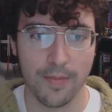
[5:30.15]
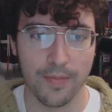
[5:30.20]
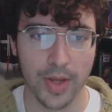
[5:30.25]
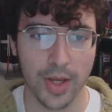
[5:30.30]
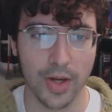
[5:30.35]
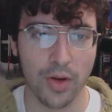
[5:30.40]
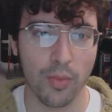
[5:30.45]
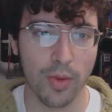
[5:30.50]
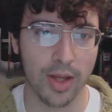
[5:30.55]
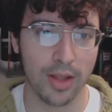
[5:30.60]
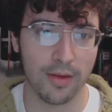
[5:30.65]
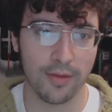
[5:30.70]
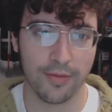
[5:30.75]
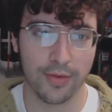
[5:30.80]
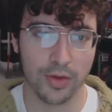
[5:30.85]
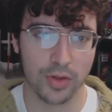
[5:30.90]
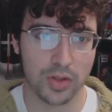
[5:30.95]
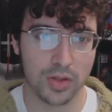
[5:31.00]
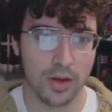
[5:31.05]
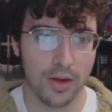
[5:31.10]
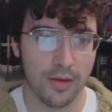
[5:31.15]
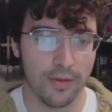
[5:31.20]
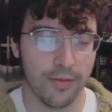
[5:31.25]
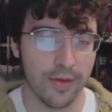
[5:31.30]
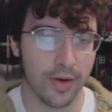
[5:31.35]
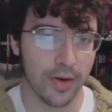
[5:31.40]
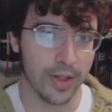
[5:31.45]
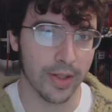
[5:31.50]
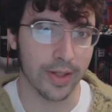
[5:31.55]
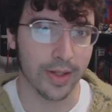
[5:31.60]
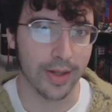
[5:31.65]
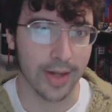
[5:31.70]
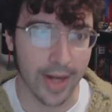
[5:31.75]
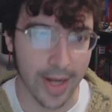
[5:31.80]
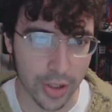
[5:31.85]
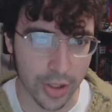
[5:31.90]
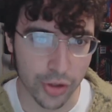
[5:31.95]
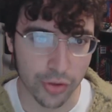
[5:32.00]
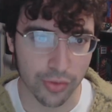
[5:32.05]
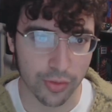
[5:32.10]
in a way that feels very
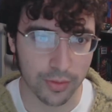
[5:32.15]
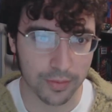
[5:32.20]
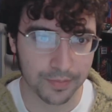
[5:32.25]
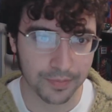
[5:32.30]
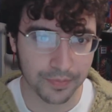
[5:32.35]
natural.